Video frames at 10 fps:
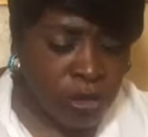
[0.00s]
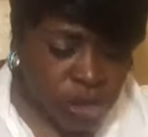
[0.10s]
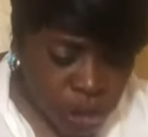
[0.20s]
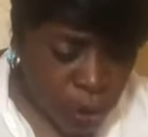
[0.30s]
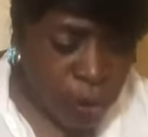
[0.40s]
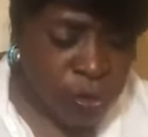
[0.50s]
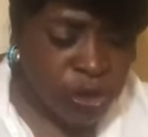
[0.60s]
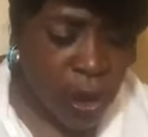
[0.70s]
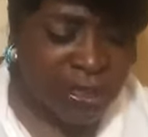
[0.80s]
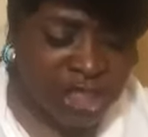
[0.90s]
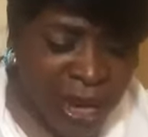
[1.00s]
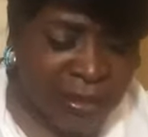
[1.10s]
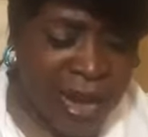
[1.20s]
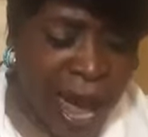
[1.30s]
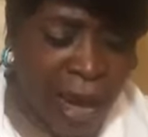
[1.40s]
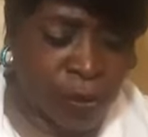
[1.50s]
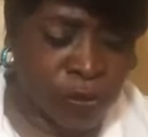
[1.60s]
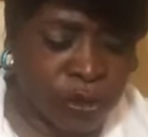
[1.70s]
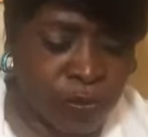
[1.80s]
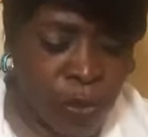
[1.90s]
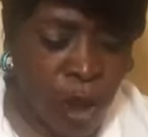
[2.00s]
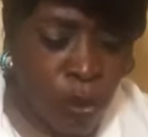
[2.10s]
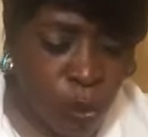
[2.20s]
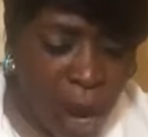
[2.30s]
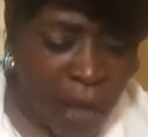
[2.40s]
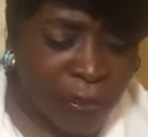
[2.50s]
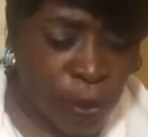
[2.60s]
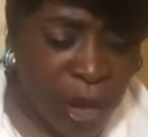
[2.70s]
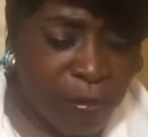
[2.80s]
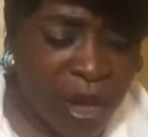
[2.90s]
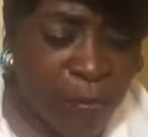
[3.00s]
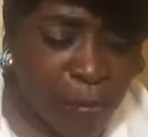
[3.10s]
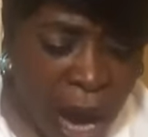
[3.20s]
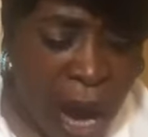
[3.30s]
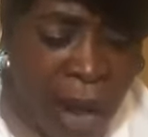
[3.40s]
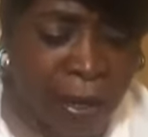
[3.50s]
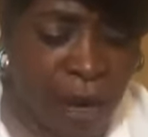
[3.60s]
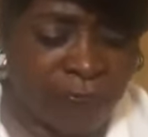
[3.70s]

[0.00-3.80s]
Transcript: Jews or Gentiles, whether we be born or